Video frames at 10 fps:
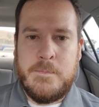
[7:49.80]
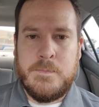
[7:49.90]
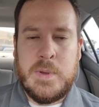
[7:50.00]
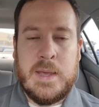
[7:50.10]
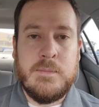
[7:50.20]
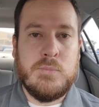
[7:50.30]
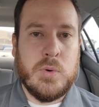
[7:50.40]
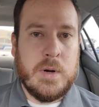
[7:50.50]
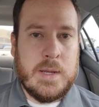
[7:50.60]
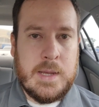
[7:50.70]
being
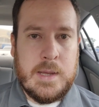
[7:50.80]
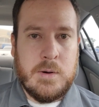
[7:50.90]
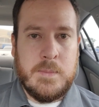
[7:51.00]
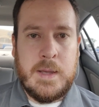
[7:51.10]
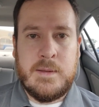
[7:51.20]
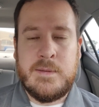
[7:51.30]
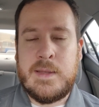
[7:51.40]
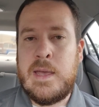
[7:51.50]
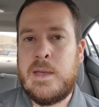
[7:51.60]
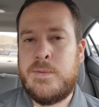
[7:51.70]
born again or being
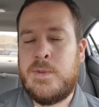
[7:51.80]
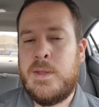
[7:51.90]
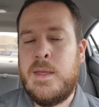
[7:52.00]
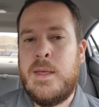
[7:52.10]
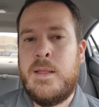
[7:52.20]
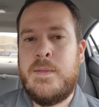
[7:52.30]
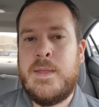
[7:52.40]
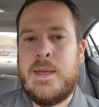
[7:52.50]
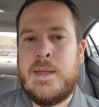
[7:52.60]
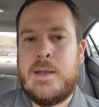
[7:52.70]
saved.
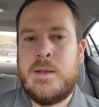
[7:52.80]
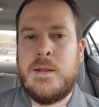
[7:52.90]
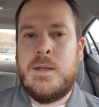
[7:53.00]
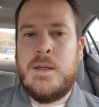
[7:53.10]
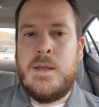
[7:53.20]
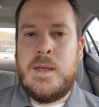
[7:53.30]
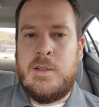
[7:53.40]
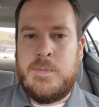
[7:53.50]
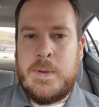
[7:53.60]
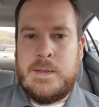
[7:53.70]
Then
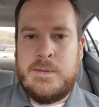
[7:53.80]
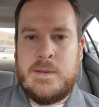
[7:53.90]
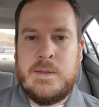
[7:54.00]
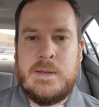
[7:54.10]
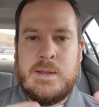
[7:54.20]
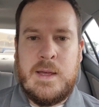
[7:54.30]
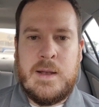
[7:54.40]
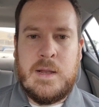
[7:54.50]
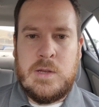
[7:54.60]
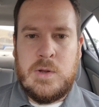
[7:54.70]
it's basically
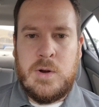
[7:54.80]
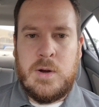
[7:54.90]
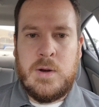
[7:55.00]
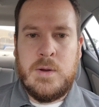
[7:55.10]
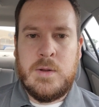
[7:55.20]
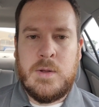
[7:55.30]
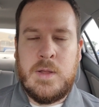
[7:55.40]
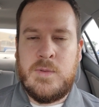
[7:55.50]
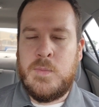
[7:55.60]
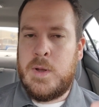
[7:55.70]
done, and
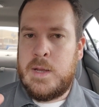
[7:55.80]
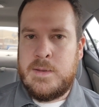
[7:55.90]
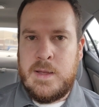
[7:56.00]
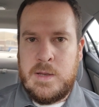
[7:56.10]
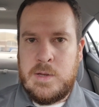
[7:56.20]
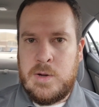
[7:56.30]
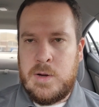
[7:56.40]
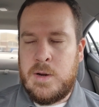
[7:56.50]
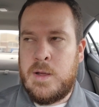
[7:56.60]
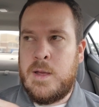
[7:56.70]
it's one and done.
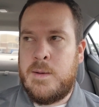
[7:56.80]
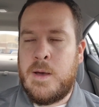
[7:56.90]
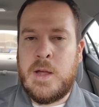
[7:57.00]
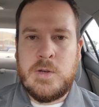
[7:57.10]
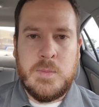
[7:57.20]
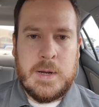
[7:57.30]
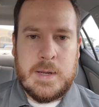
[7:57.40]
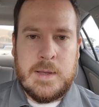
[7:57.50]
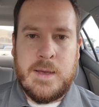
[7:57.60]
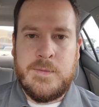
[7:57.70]
You're on your way
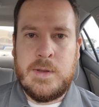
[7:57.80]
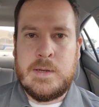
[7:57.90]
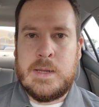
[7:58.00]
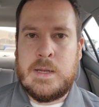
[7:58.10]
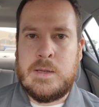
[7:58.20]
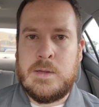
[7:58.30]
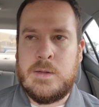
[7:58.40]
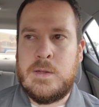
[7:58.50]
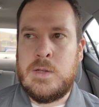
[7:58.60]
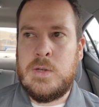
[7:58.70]
to heaven, and
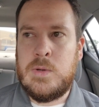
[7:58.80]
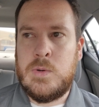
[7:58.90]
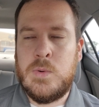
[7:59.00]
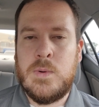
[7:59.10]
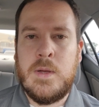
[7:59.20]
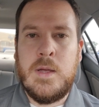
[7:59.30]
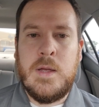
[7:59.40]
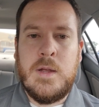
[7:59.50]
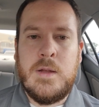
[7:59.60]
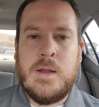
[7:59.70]
you
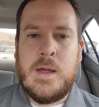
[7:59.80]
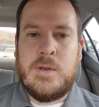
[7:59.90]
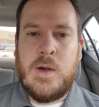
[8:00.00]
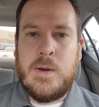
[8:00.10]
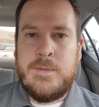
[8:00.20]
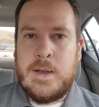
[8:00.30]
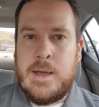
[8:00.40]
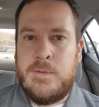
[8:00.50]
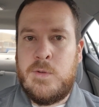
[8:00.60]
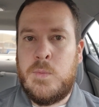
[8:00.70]
don't even
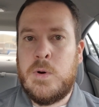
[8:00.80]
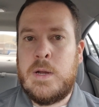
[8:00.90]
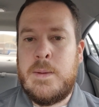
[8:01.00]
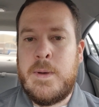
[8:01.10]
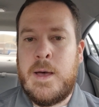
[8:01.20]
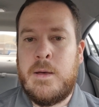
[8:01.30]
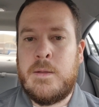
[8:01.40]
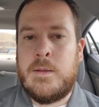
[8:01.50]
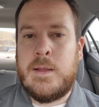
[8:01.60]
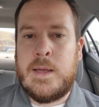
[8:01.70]
have to worry about
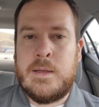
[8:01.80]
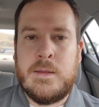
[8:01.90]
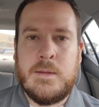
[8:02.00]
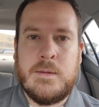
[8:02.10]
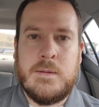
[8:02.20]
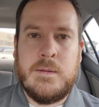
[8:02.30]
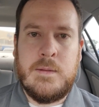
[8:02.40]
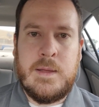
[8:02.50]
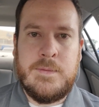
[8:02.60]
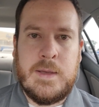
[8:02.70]
like
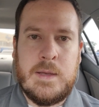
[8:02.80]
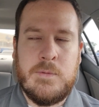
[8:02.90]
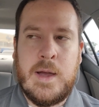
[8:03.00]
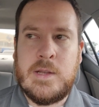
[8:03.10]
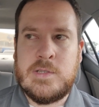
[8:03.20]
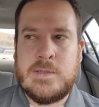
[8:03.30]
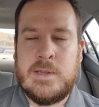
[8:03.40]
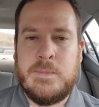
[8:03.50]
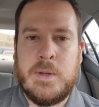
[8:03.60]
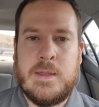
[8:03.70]
living
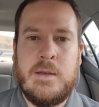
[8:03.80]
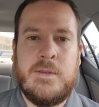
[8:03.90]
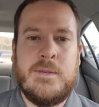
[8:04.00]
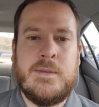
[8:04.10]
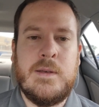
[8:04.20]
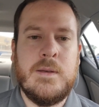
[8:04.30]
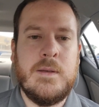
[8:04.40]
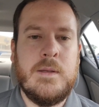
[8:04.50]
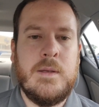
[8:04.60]
righteously. But they'll still